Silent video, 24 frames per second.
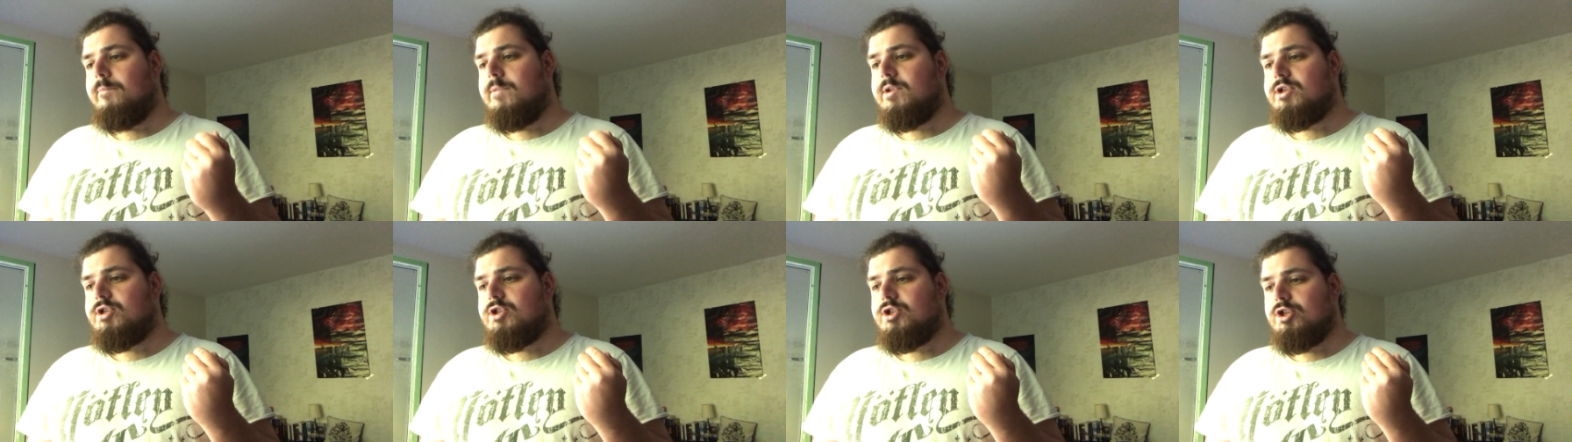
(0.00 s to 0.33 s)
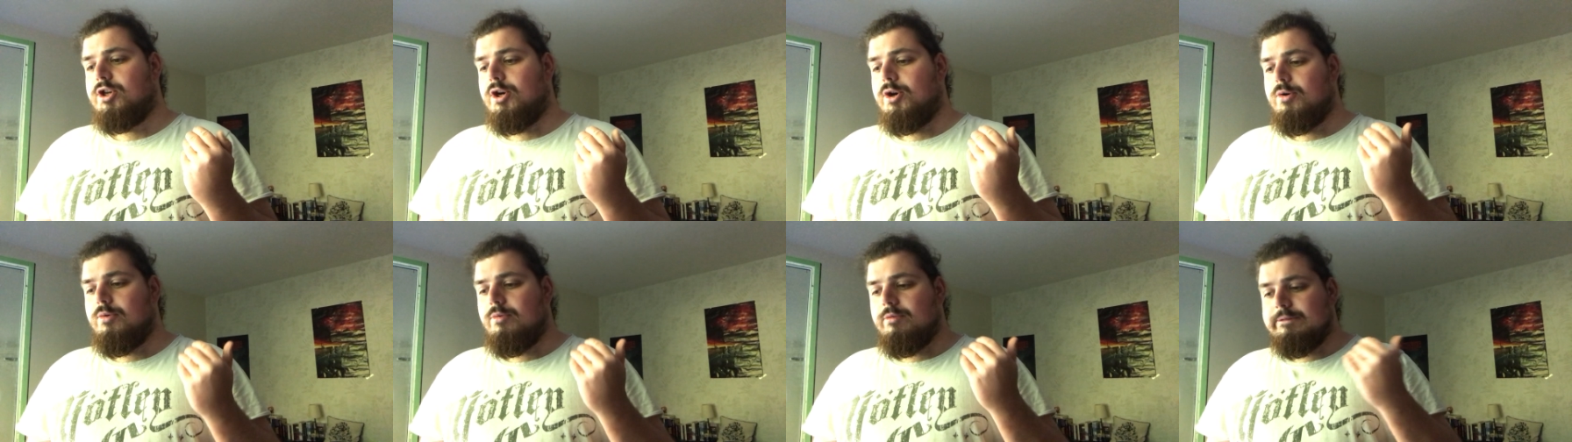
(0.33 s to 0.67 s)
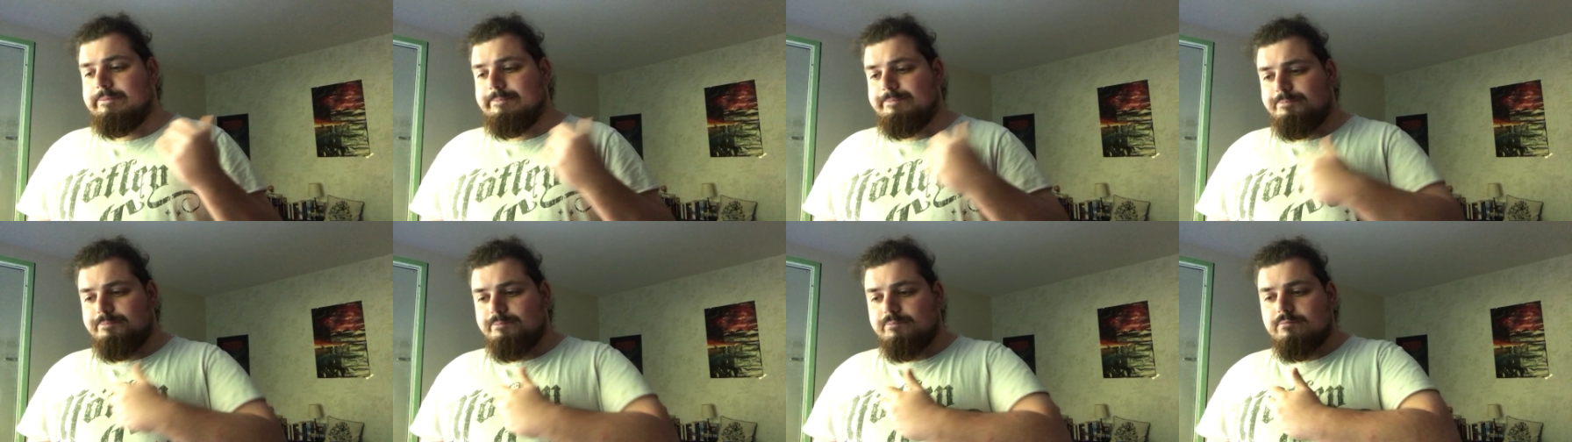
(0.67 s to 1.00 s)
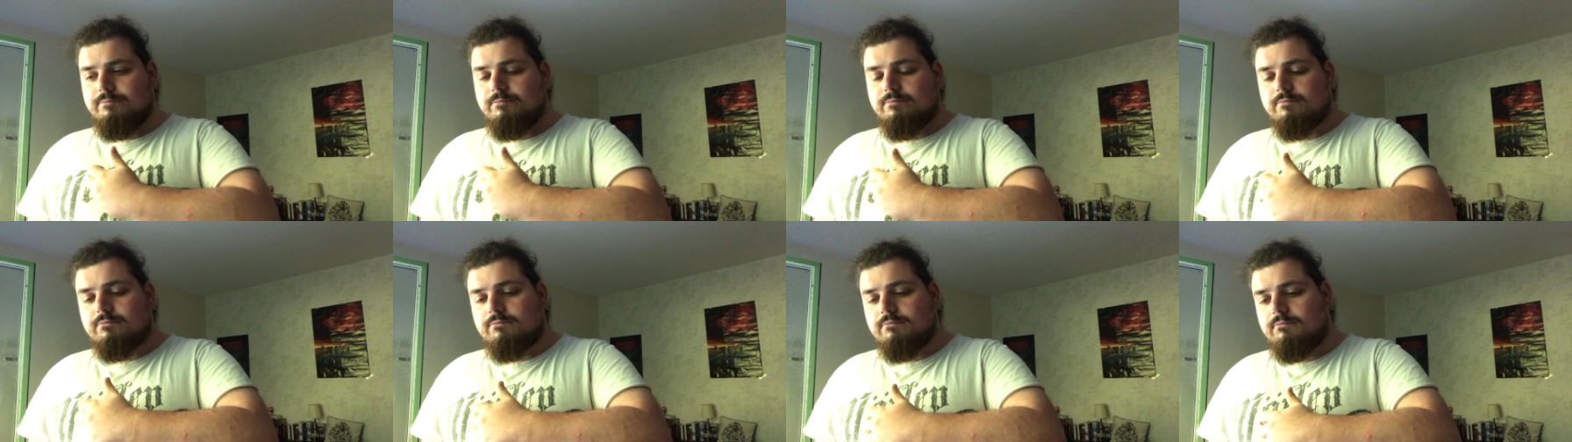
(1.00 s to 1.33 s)
So
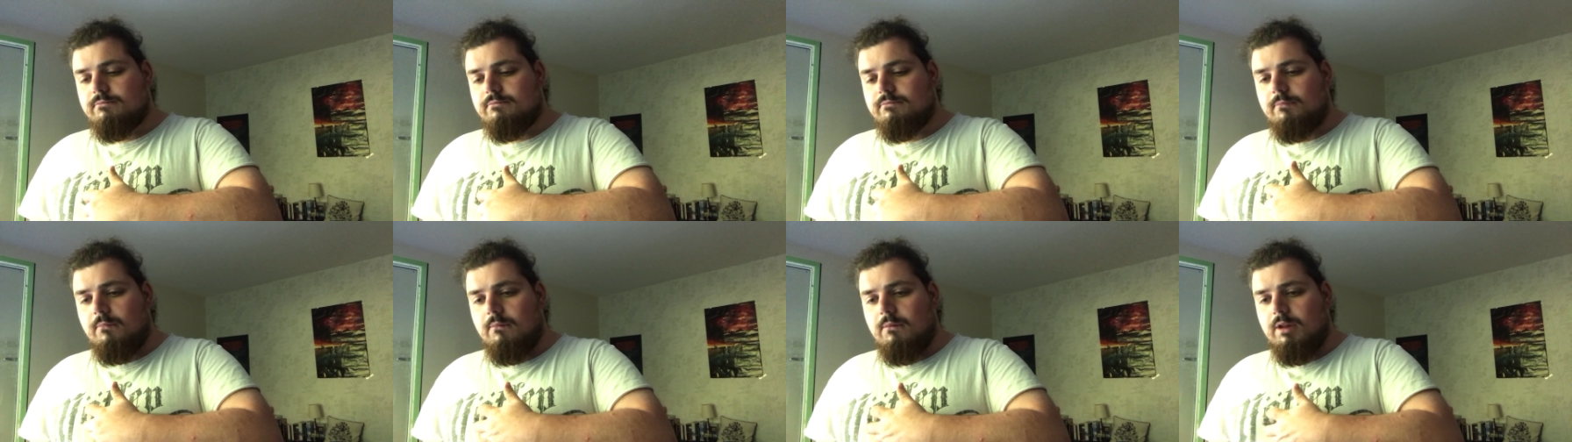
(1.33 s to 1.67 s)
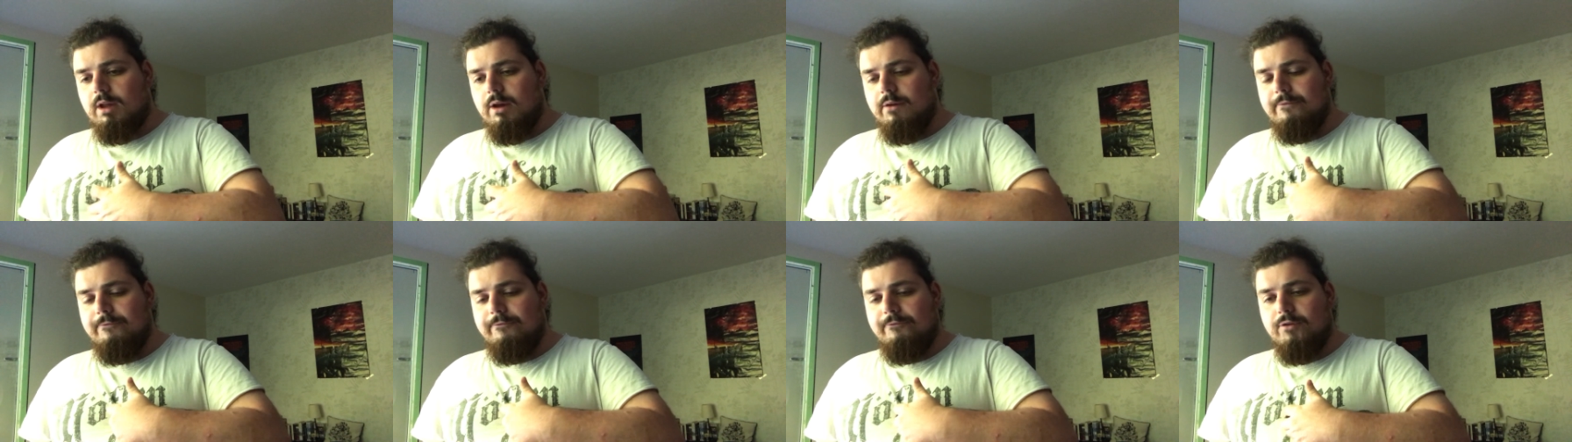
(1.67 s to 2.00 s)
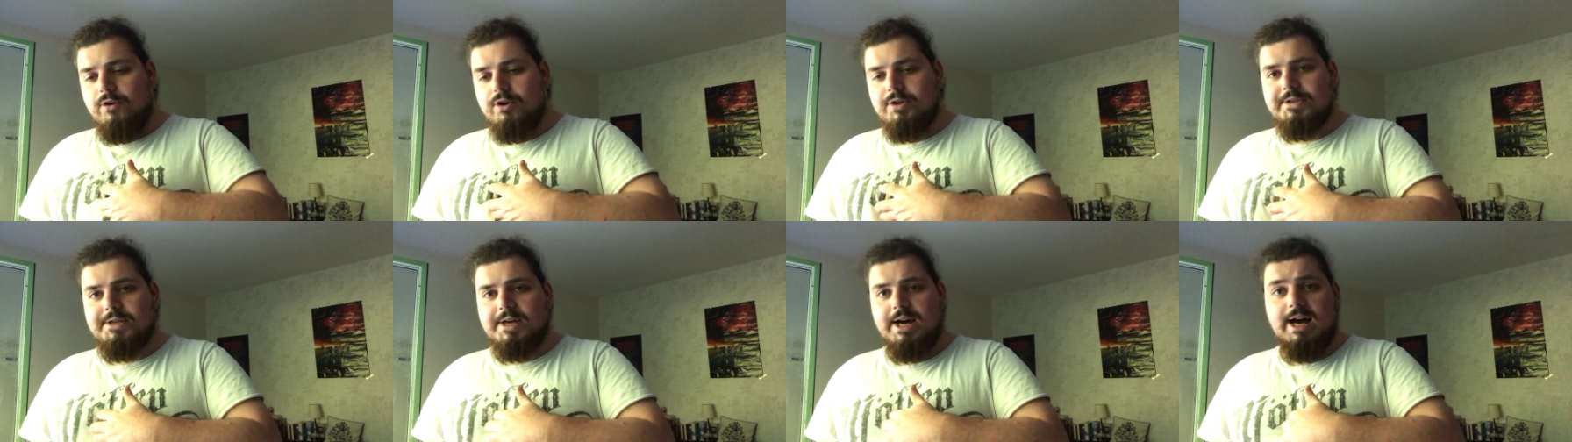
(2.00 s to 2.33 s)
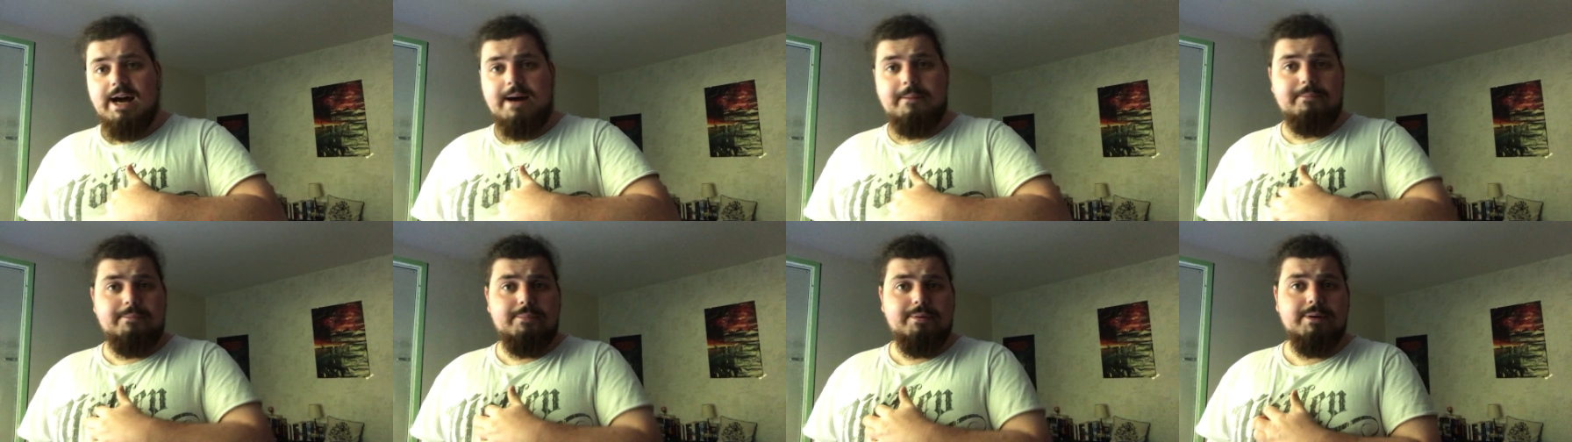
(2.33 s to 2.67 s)
first
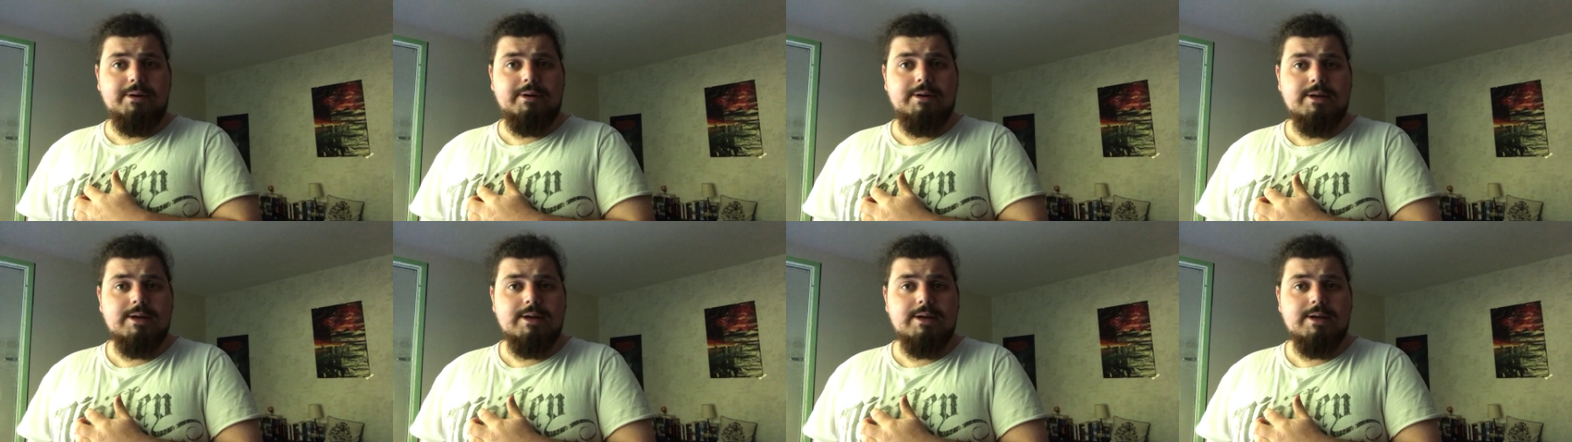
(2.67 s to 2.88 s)
up,